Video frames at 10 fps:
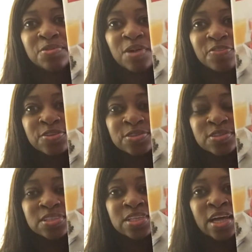
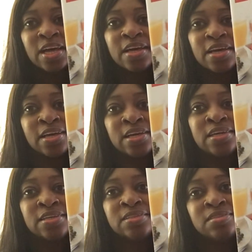waffles,
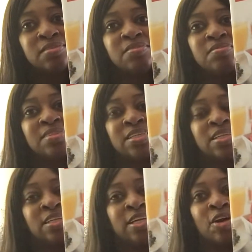and
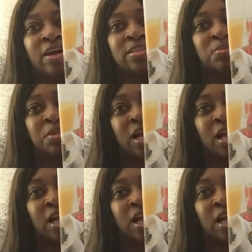it don't have to be a